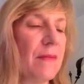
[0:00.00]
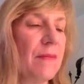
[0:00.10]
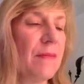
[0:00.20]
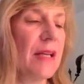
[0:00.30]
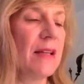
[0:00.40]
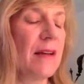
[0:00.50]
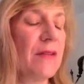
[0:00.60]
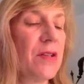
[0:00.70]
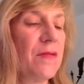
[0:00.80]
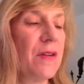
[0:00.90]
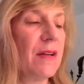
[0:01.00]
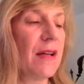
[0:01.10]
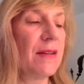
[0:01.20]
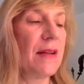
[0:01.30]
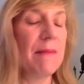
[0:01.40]
be leveraged
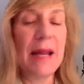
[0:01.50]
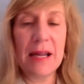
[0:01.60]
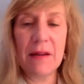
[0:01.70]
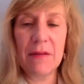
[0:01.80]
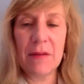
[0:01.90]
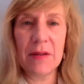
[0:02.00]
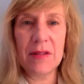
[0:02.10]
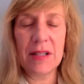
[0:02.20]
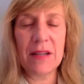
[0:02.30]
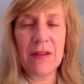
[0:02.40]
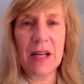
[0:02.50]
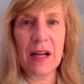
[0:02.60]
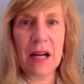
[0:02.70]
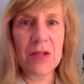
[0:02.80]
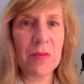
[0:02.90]
and make a significant
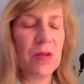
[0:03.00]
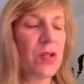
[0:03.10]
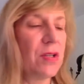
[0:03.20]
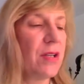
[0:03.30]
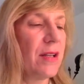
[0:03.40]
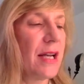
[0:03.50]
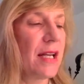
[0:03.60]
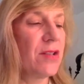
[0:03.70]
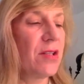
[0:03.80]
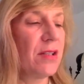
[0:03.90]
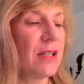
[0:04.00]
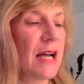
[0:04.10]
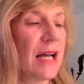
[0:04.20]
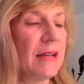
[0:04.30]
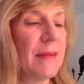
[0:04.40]
contribution to the national
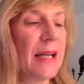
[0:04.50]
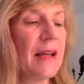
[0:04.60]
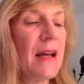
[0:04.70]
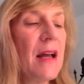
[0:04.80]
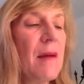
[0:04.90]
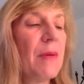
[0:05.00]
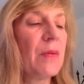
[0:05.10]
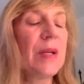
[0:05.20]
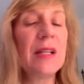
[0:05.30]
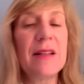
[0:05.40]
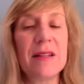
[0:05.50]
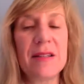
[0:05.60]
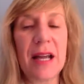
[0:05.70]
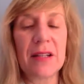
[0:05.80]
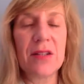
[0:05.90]
economy. But really, the
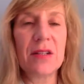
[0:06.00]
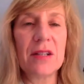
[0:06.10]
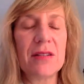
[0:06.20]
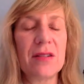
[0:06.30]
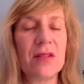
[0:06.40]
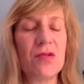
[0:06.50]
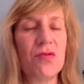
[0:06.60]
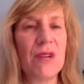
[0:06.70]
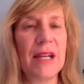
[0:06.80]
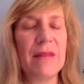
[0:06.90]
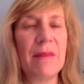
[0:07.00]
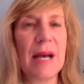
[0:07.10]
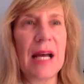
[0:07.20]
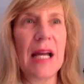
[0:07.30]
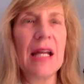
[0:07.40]
sector is constrained
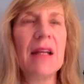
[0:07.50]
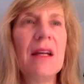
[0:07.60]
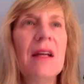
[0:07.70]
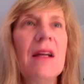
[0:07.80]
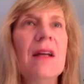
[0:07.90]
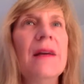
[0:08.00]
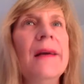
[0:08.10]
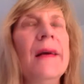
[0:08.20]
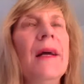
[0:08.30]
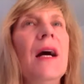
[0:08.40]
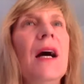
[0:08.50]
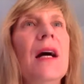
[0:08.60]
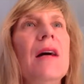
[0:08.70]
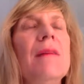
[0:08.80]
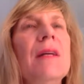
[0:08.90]
by
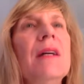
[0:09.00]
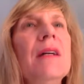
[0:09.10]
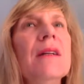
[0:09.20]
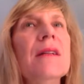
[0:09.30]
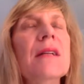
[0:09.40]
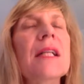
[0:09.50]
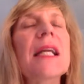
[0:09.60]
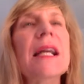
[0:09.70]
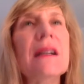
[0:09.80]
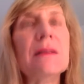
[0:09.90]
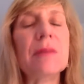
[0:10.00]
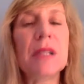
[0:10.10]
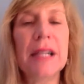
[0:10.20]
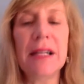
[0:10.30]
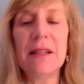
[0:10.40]
an
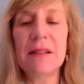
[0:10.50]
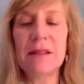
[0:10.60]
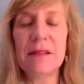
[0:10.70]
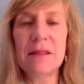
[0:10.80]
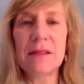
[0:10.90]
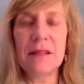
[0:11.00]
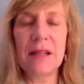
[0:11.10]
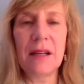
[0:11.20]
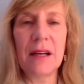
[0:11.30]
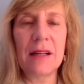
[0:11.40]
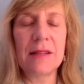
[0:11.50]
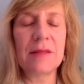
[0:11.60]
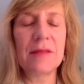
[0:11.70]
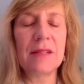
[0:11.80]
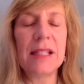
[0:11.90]
incomplete
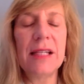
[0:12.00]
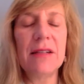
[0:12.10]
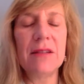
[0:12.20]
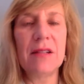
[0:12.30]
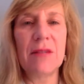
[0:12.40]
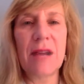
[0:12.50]
legal and